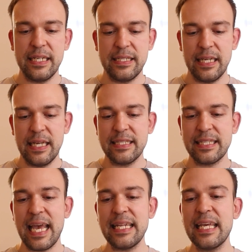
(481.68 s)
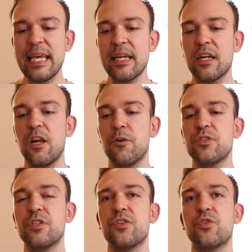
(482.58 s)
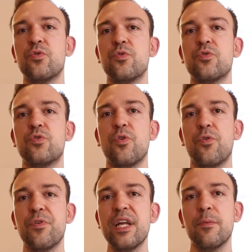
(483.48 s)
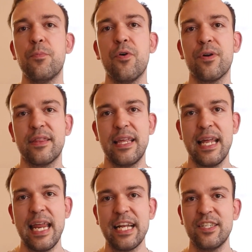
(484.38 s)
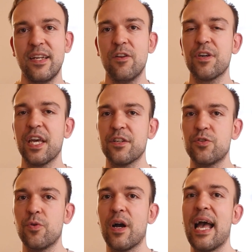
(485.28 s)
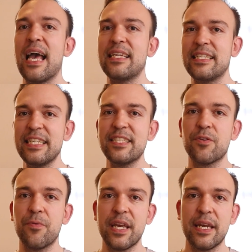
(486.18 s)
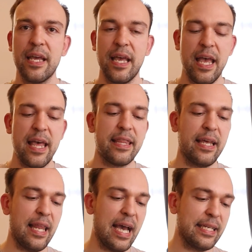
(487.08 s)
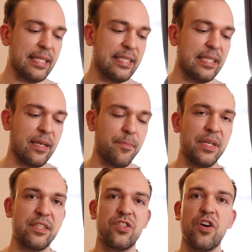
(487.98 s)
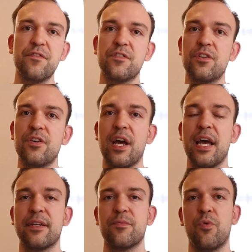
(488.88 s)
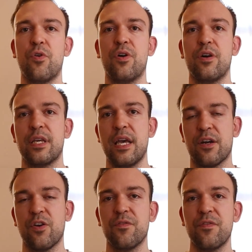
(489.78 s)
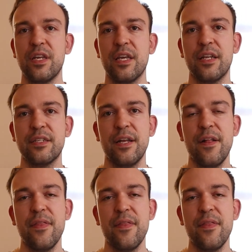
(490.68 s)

it's getting closer to a real book than actually looking to a LED screen. The light is a bit softer and more convenient.